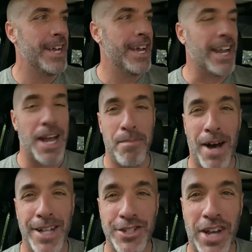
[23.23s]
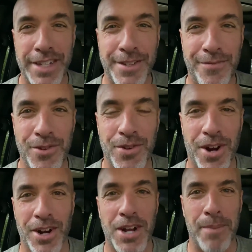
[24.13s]
And I apologize if you
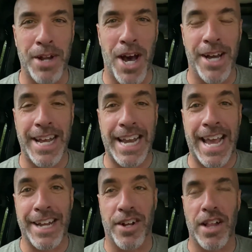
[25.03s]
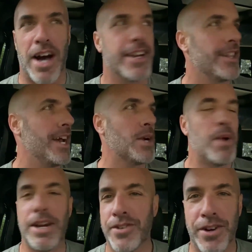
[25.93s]
are coming on at eight o'clock and like,
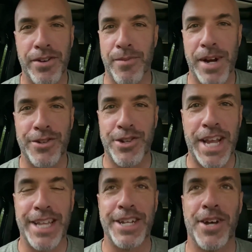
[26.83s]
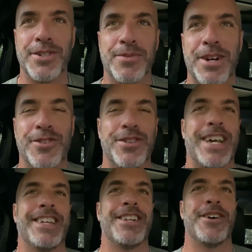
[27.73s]
where's your, where's your daily dose? Where's your
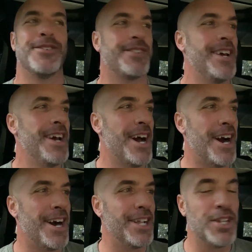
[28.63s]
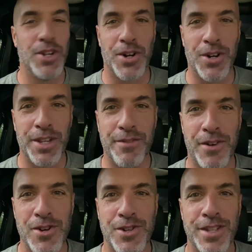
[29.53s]
daily dose? Uh, a little early
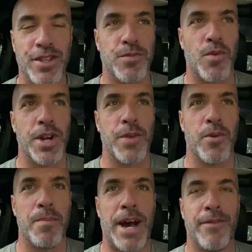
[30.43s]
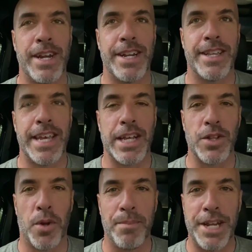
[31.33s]
version this morning. We're about ready to take a
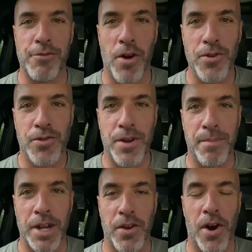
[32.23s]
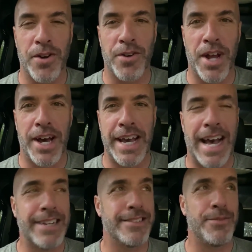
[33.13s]
little mini road trip. My daughter and I,
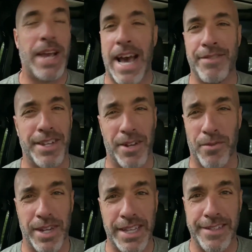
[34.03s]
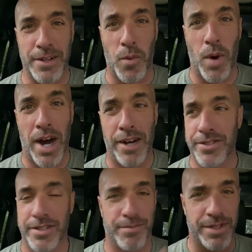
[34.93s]
actually, we haven't done one of these in a while,
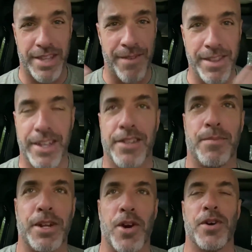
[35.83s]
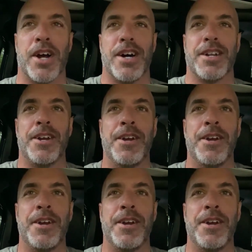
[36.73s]
just with everything that's been going on